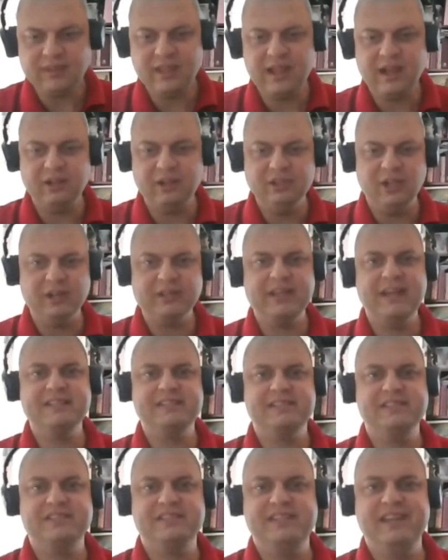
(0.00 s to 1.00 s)
how long
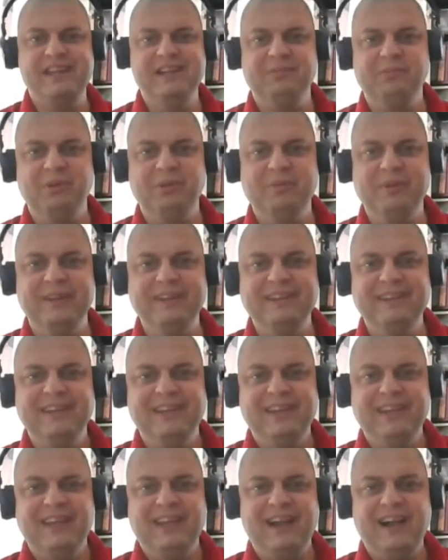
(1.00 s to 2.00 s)
that's sustainable, but
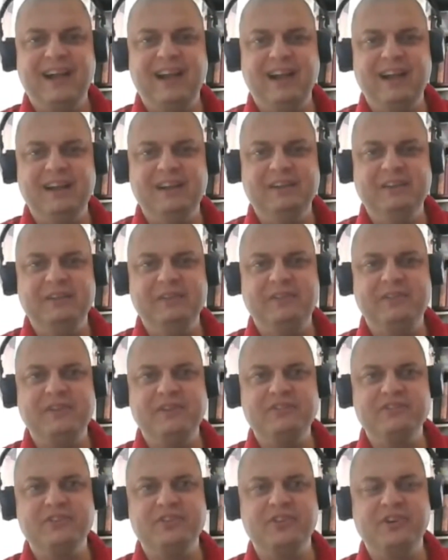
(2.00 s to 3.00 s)

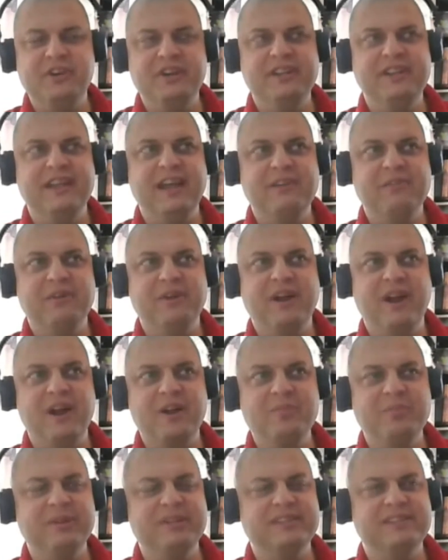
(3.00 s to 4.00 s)
things are good in that
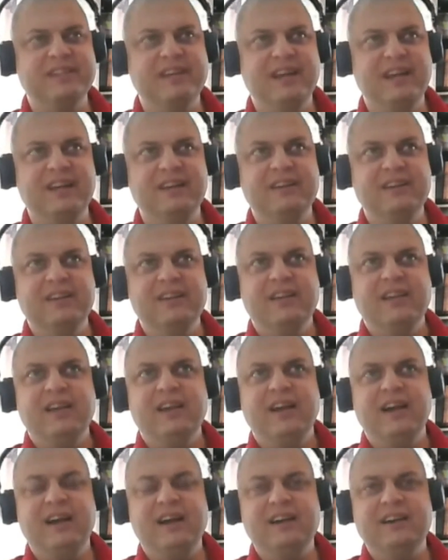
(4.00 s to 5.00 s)
regard. But
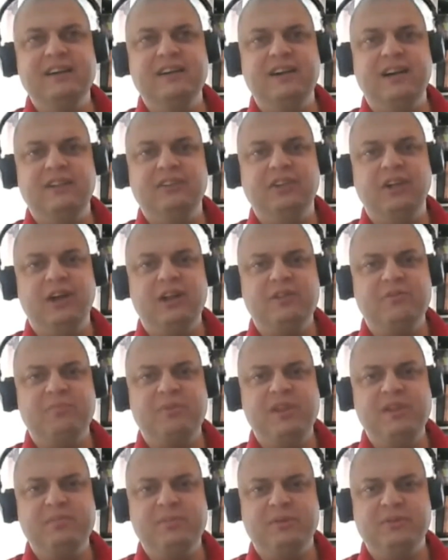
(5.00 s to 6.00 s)
a lot of
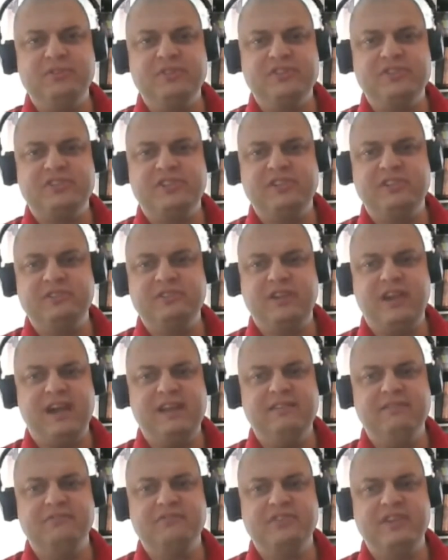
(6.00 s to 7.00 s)
people just to
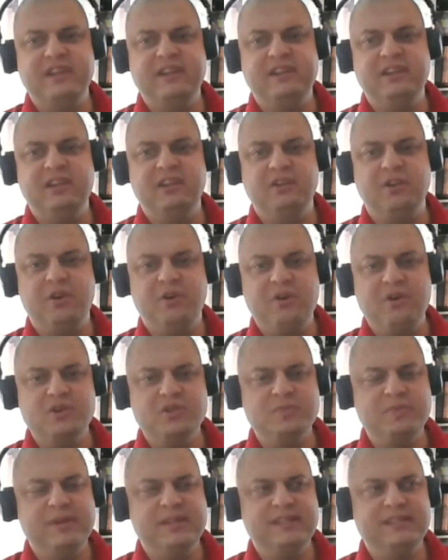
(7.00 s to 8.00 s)
kind of sending
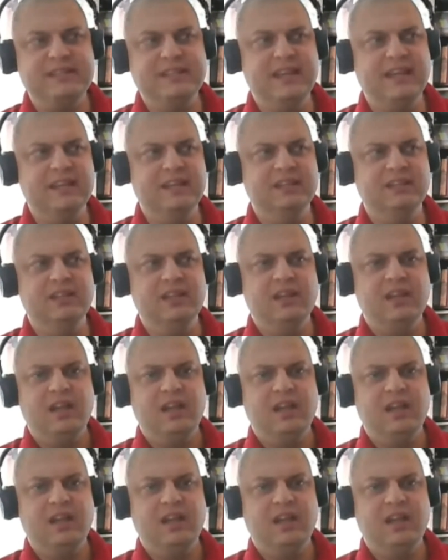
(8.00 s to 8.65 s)
encouragement and